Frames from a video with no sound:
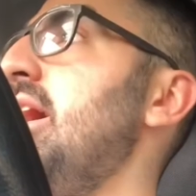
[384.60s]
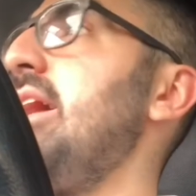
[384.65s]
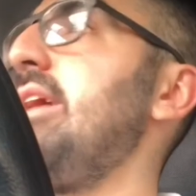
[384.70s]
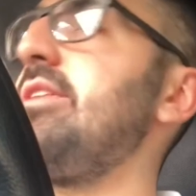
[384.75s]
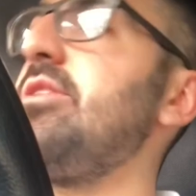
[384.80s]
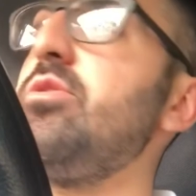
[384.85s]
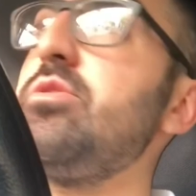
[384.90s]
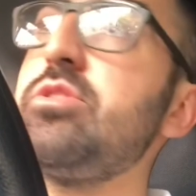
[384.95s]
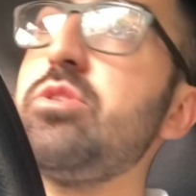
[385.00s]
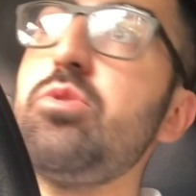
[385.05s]

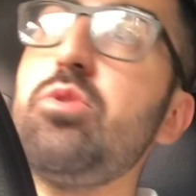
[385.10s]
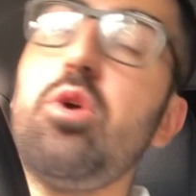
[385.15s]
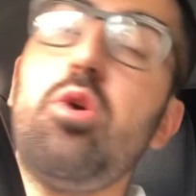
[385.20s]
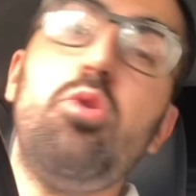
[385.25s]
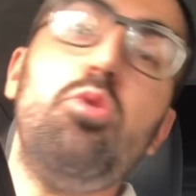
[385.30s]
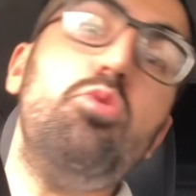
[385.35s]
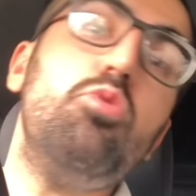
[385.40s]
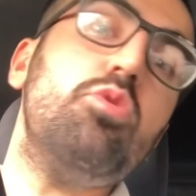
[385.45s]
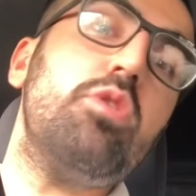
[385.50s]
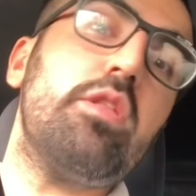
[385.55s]
And so
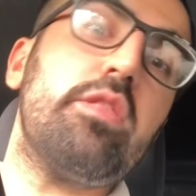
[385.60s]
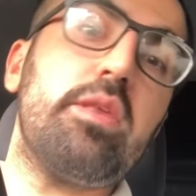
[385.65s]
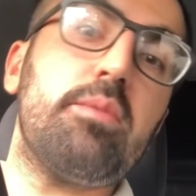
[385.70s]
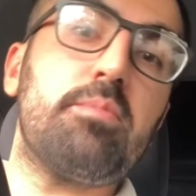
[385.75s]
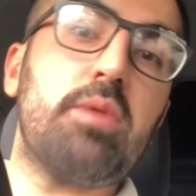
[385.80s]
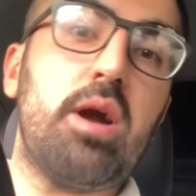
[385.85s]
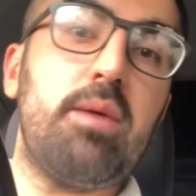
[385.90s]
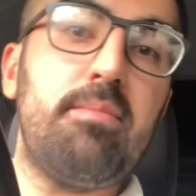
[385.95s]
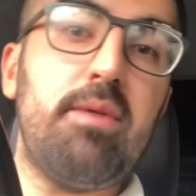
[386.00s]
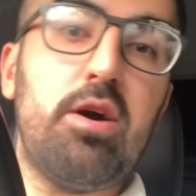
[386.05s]
all of
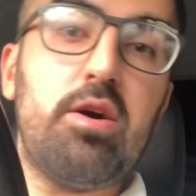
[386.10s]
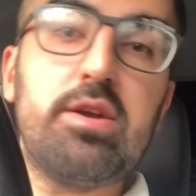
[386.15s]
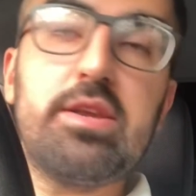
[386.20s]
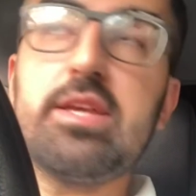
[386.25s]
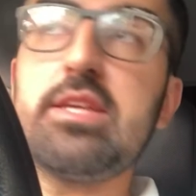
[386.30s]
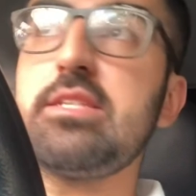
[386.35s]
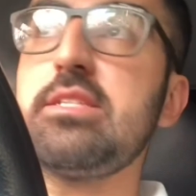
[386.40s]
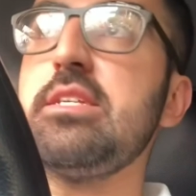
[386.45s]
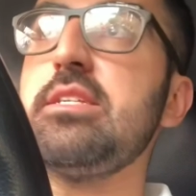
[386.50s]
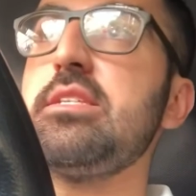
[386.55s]
them come out
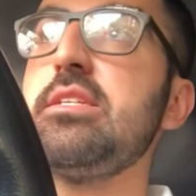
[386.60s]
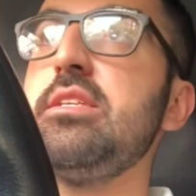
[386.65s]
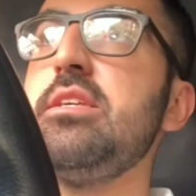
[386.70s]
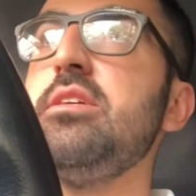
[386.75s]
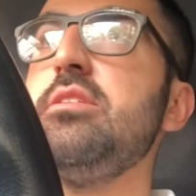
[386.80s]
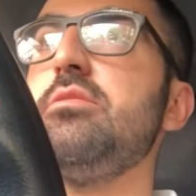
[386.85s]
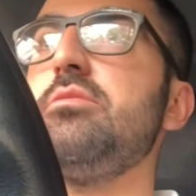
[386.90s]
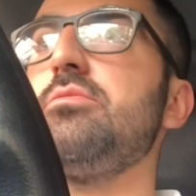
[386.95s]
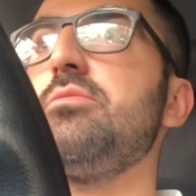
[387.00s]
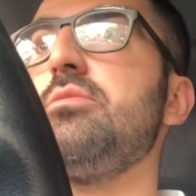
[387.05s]
and they sit in
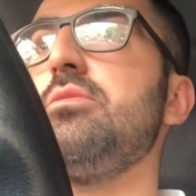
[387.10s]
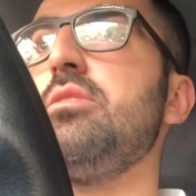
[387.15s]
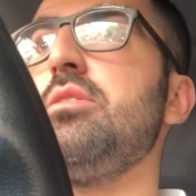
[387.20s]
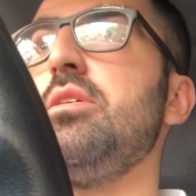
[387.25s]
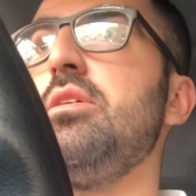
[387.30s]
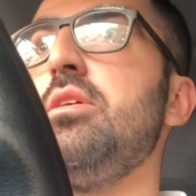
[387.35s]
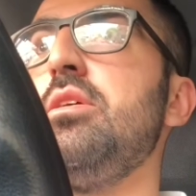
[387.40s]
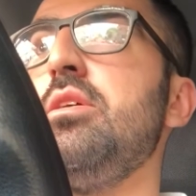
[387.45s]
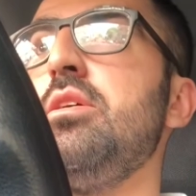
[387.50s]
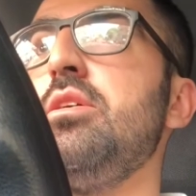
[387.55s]
it
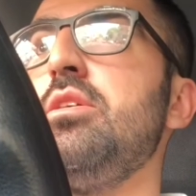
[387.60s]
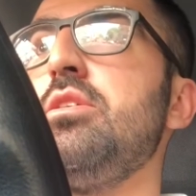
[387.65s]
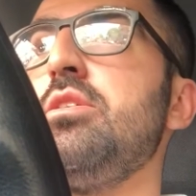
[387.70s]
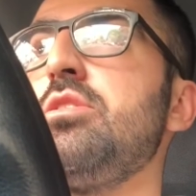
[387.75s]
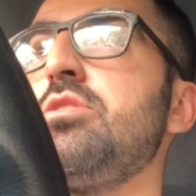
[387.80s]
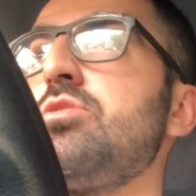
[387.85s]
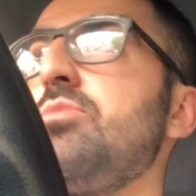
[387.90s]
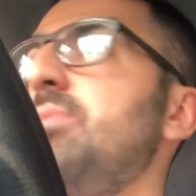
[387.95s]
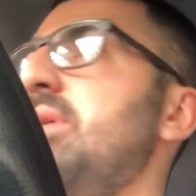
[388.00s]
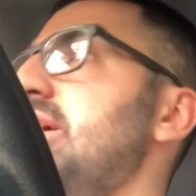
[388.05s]

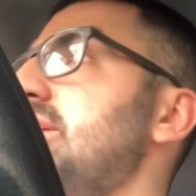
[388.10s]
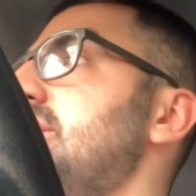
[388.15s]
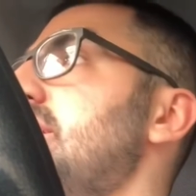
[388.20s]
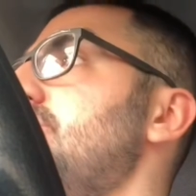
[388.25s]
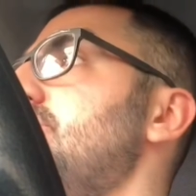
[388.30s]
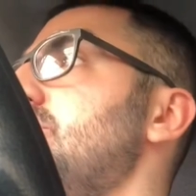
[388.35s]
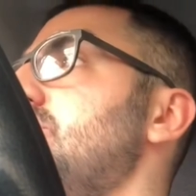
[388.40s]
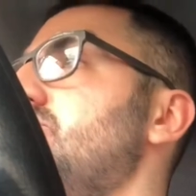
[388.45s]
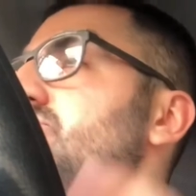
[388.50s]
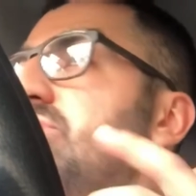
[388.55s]
so by the
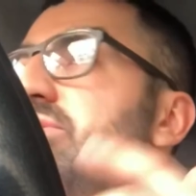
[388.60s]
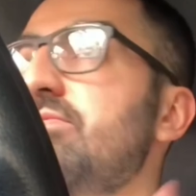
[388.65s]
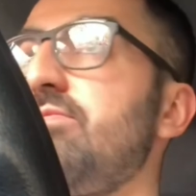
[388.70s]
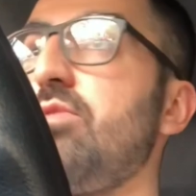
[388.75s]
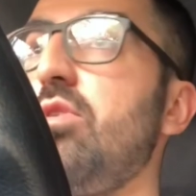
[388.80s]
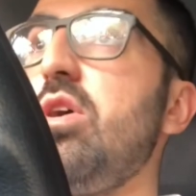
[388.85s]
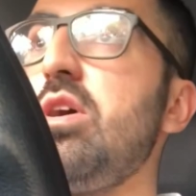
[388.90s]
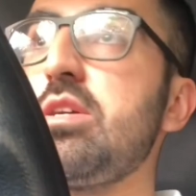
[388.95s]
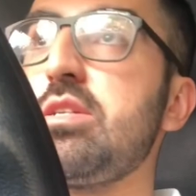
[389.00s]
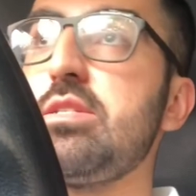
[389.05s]
time it's green
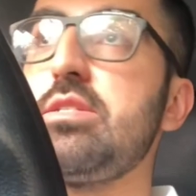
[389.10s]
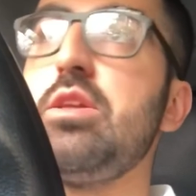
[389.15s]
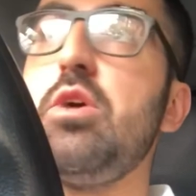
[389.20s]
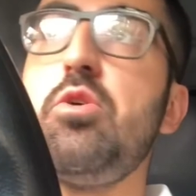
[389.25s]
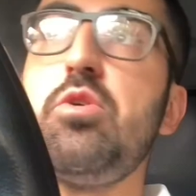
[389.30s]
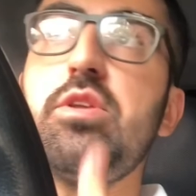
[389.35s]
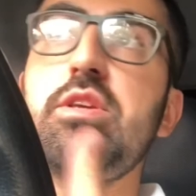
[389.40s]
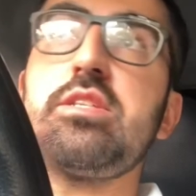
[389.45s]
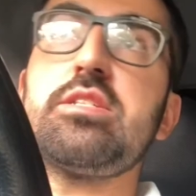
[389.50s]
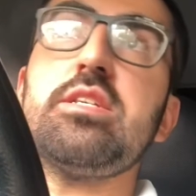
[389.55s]
for us,
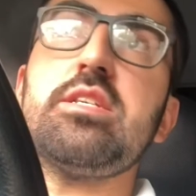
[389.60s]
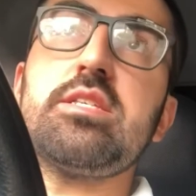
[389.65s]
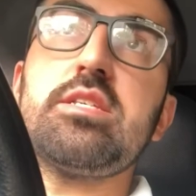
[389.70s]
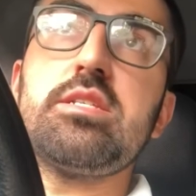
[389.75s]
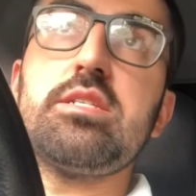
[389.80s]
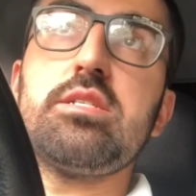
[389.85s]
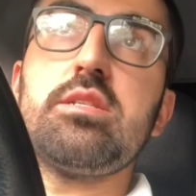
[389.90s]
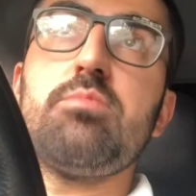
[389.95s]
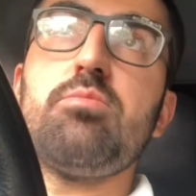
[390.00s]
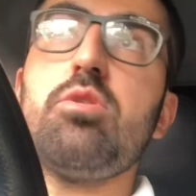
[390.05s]
they're already sitting
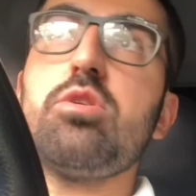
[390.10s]
in the